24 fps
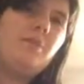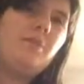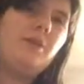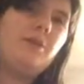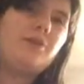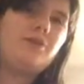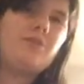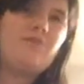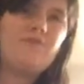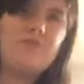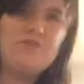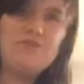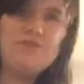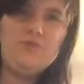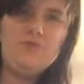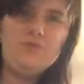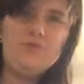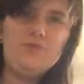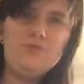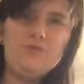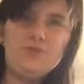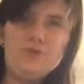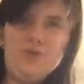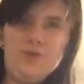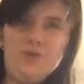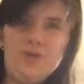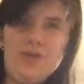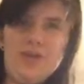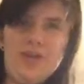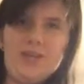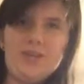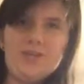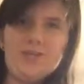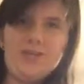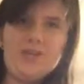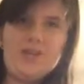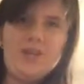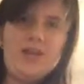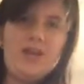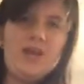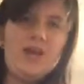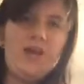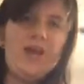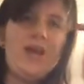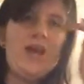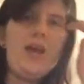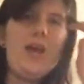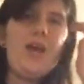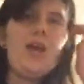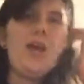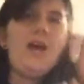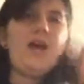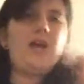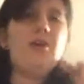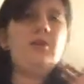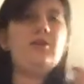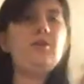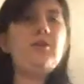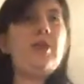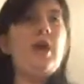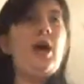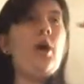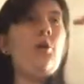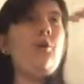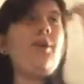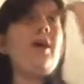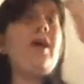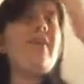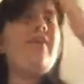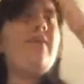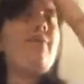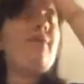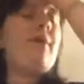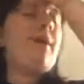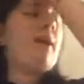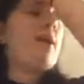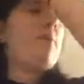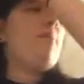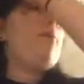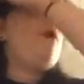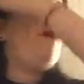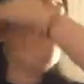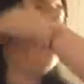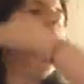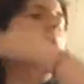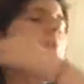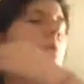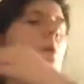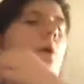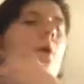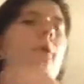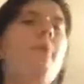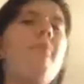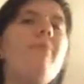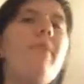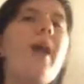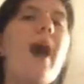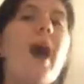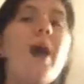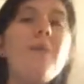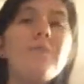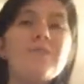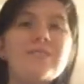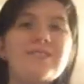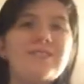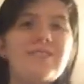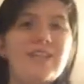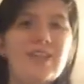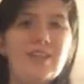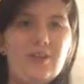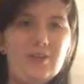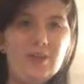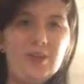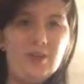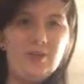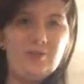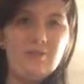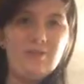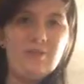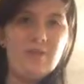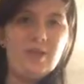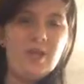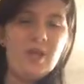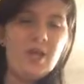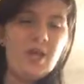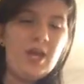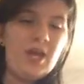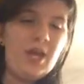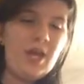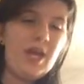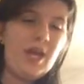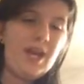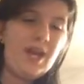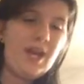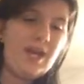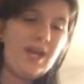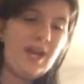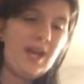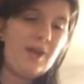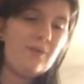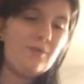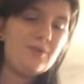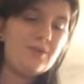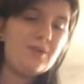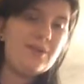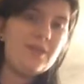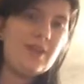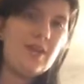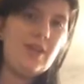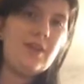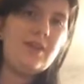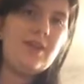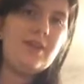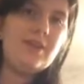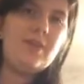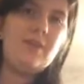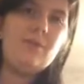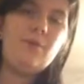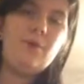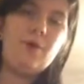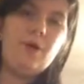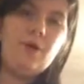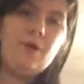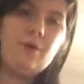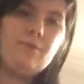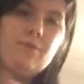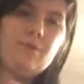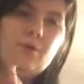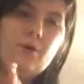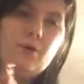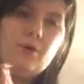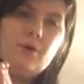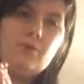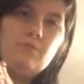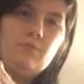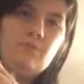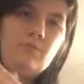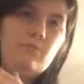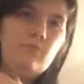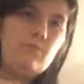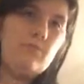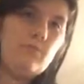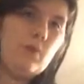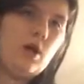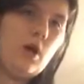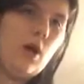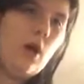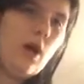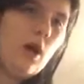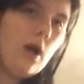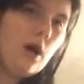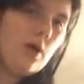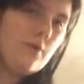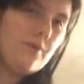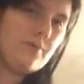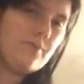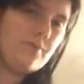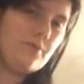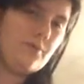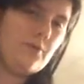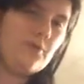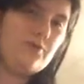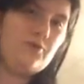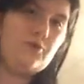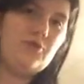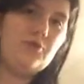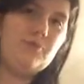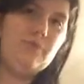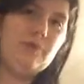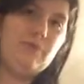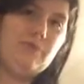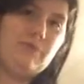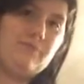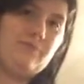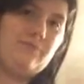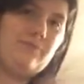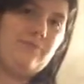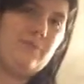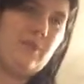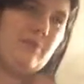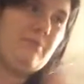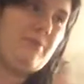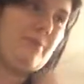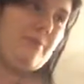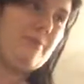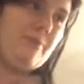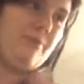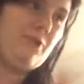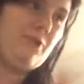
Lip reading: much a few snow days, and now we have to make them up. Well, I'm a senior, and I was scared that they were going to put... Oh, excuse me. I've been